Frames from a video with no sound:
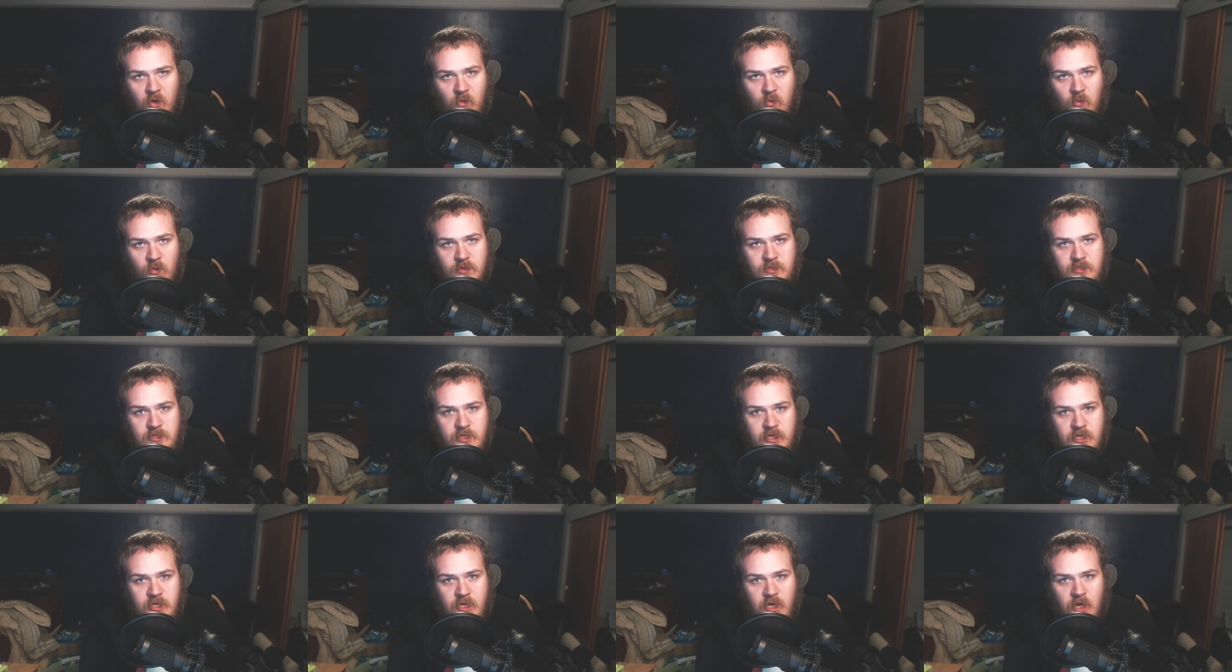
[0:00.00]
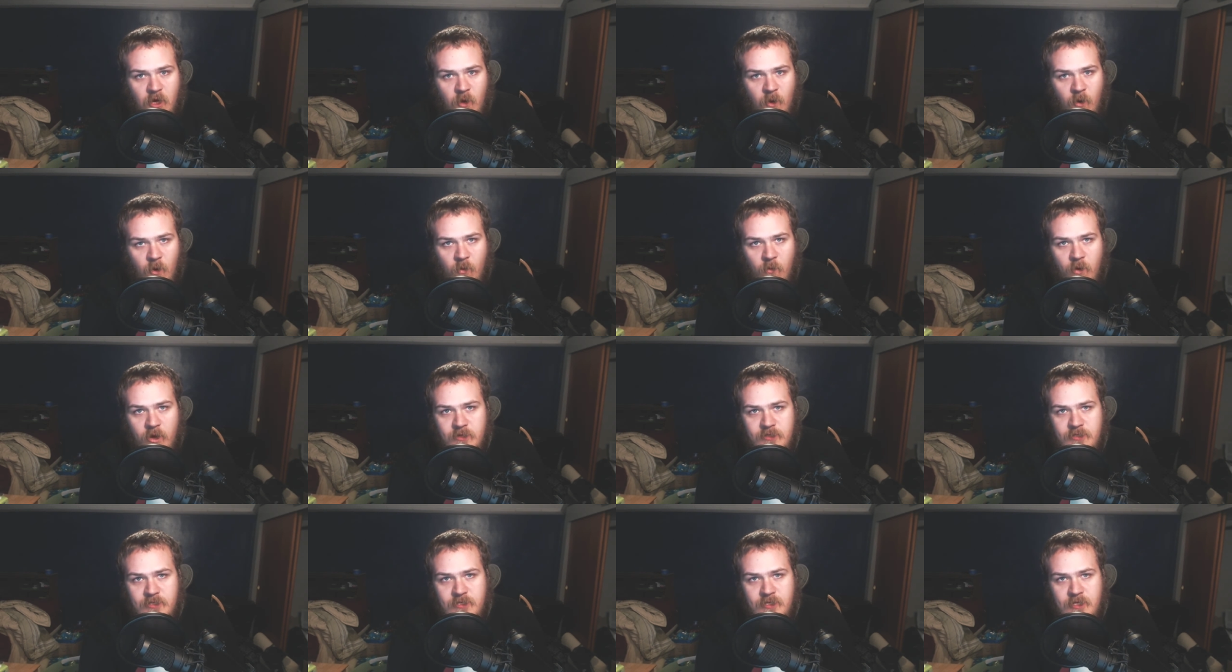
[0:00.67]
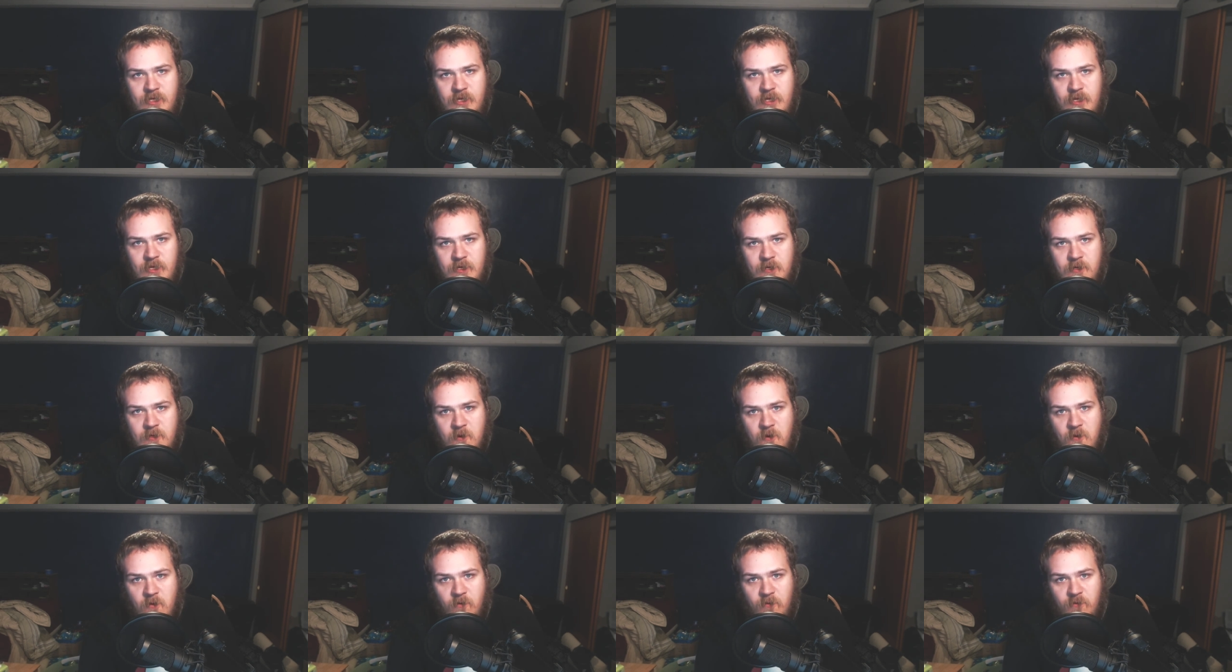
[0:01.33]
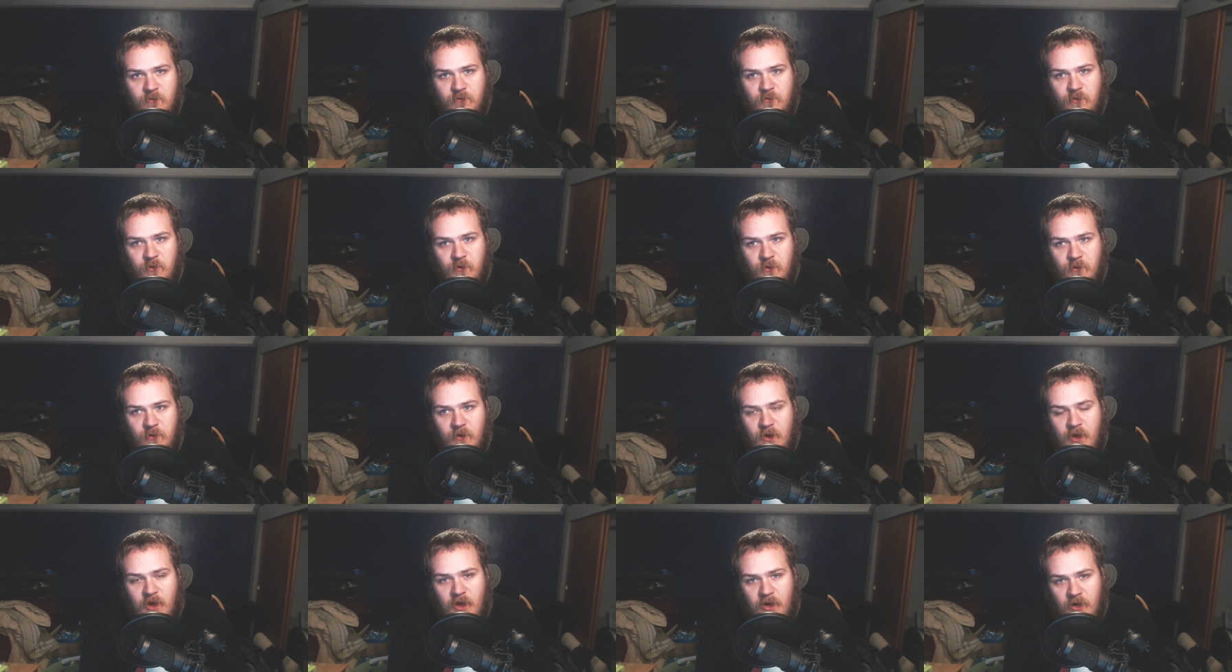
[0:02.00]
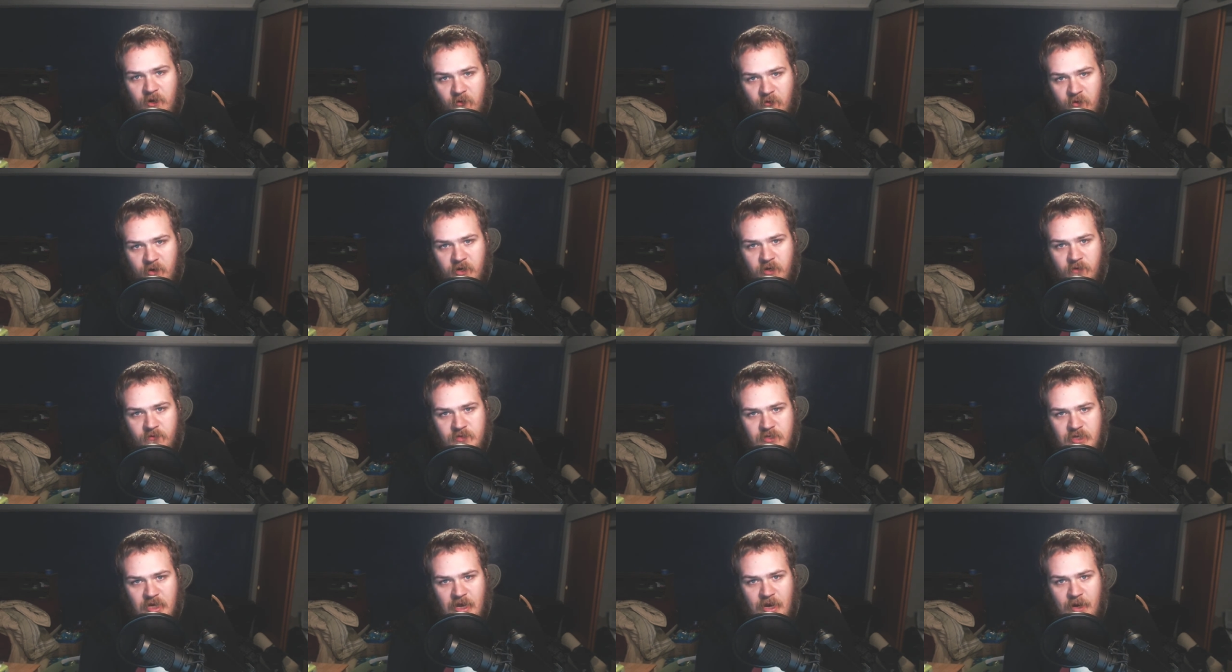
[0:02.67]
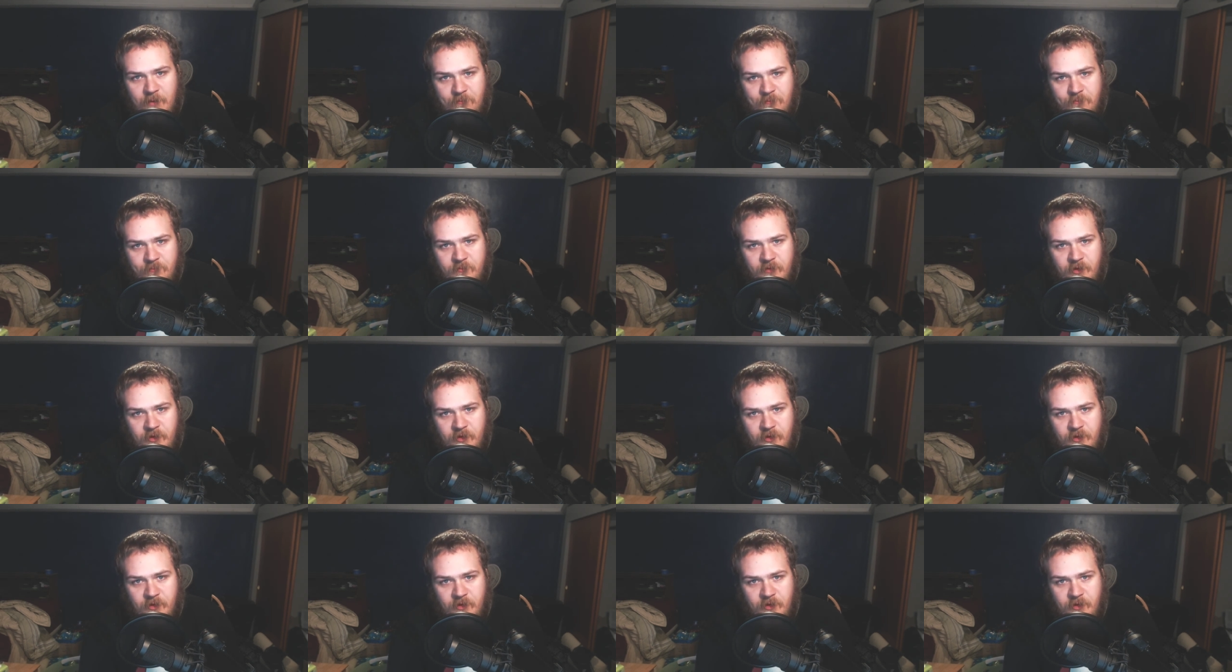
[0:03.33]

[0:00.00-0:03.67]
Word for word: was the uh, OST for Ocarina of Time.